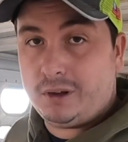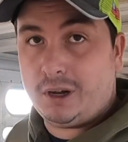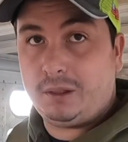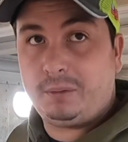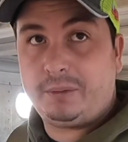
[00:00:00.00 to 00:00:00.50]
and
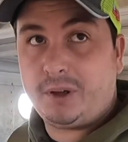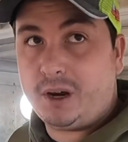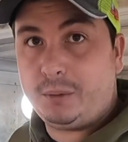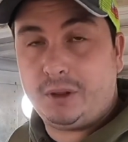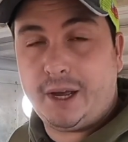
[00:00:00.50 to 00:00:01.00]
I
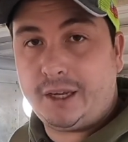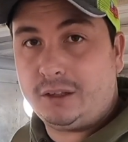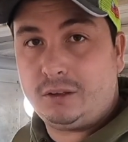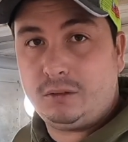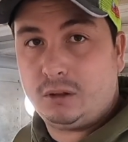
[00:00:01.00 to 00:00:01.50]
thought I would like
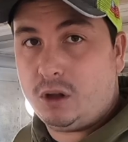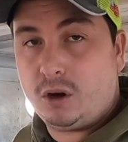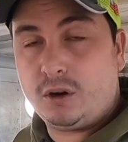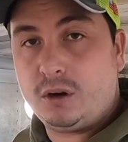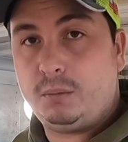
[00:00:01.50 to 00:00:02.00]
it
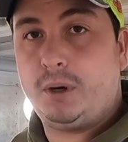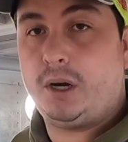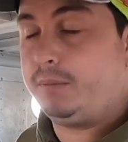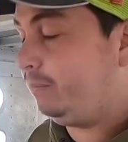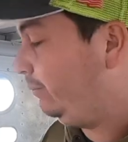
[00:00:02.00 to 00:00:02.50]
longer,
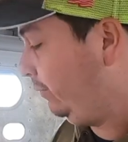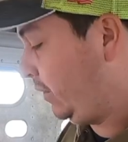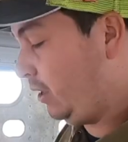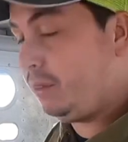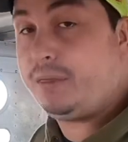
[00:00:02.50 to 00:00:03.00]
but
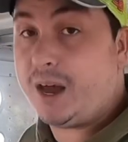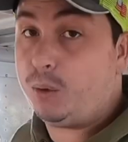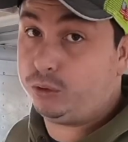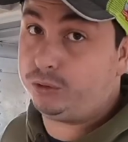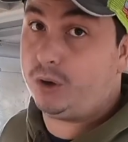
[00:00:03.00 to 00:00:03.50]

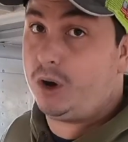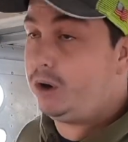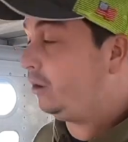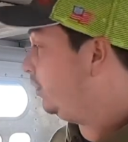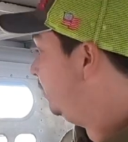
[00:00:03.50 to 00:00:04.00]
that was wrong.